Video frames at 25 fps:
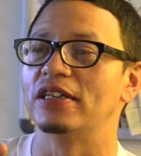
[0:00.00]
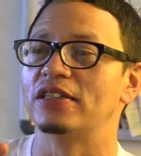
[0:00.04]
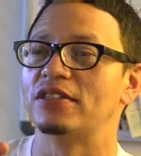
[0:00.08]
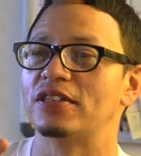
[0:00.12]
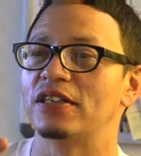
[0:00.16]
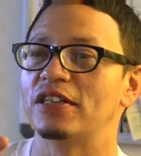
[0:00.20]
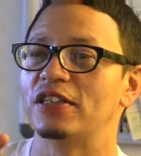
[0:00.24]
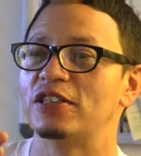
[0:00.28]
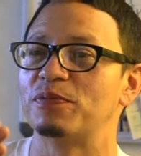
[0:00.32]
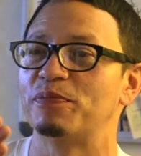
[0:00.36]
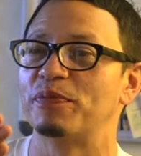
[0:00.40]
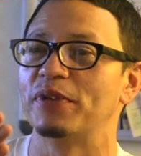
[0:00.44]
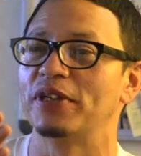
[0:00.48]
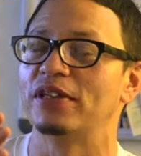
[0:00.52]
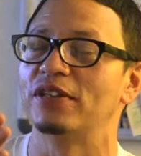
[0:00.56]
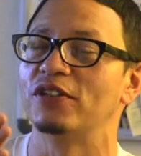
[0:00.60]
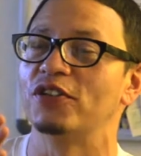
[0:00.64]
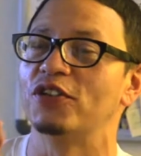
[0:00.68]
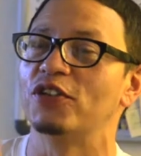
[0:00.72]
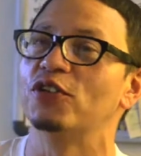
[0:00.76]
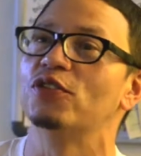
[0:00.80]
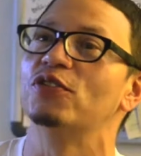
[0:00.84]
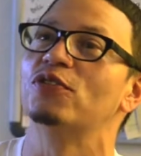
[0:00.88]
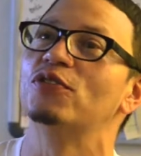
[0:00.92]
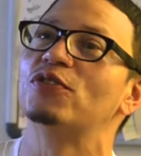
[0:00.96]
It's, it's been
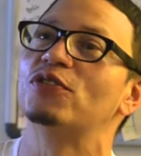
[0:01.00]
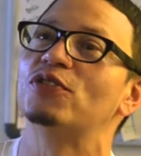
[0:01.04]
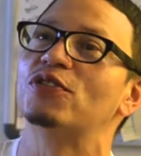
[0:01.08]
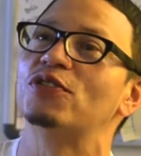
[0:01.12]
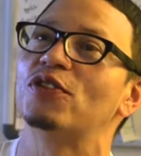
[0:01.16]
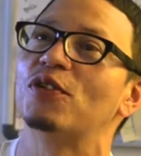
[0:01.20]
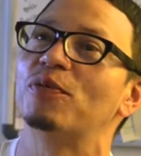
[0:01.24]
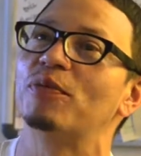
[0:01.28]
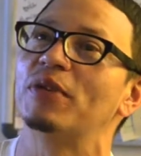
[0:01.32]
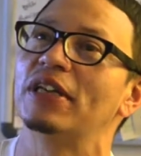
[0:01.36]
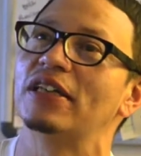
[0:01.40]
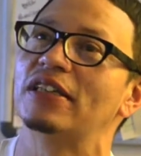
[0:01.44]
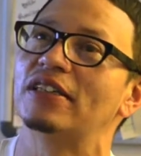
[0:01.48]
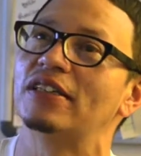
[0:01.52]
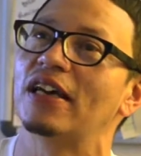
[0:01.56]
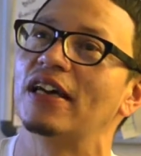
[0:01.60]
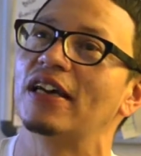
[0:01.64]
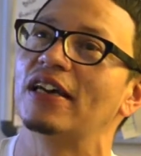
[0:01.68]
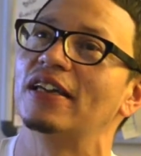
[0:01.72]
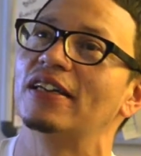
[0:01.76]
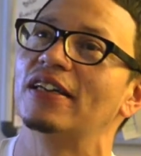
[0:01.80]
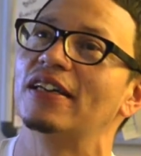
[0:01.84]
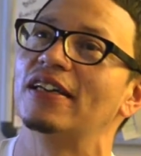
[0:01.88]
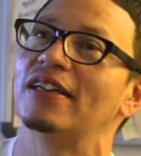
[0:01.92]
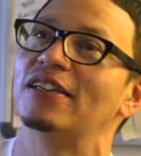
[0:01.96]
used so many
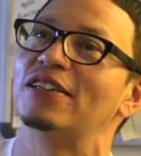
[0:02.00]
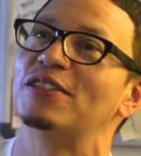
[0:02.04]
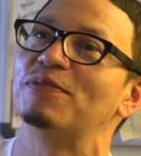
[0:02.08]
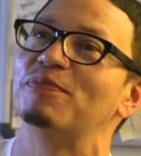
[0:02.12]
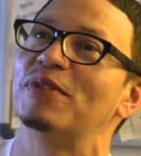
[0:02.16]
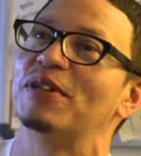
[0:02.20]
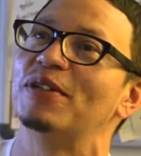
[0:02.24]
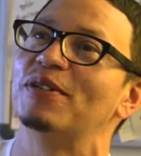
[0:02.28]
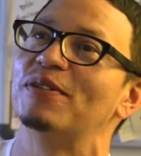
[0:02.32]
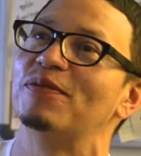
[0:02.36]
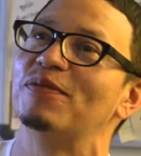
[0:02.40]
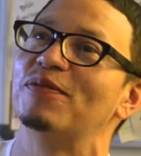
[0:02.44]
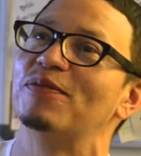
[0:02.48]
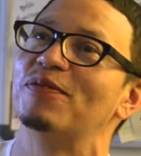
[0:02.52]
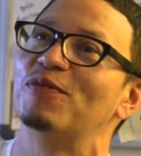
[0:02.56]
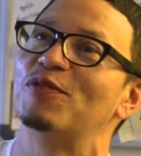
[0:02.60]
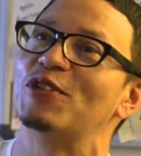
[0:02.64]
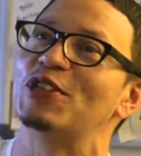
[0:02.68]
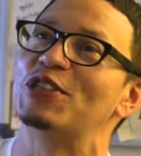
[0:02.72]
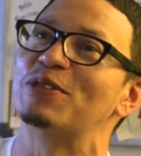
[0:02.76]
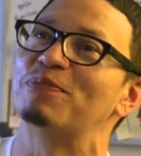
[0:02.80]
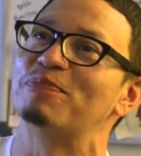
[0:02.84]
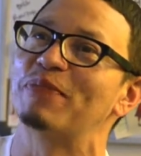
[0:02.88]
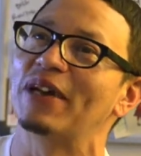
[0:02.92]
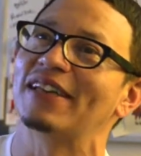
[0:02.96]
times, and it's been
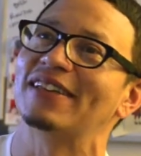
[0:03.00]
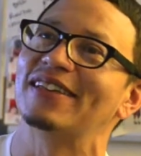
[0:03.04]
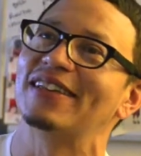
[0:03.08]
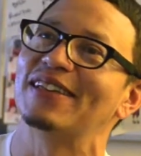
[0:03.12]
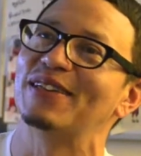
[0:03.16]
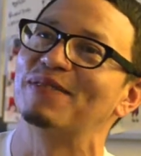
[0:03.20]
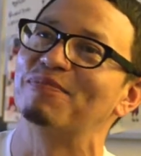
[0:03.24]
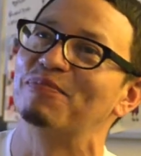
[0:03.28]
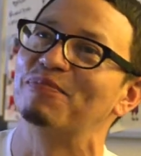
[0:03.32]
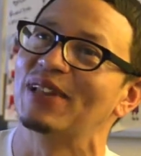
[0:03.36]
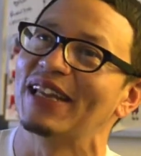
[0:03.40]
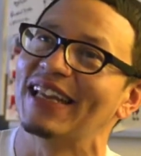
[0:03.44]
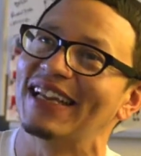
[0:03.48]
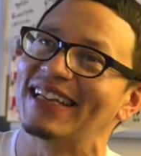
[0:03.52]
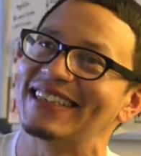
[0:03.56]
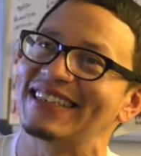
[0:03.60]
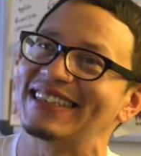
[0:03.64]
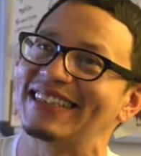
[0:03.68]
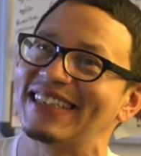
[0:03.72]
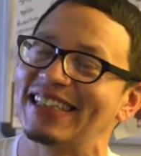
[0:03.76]
respected and blessed,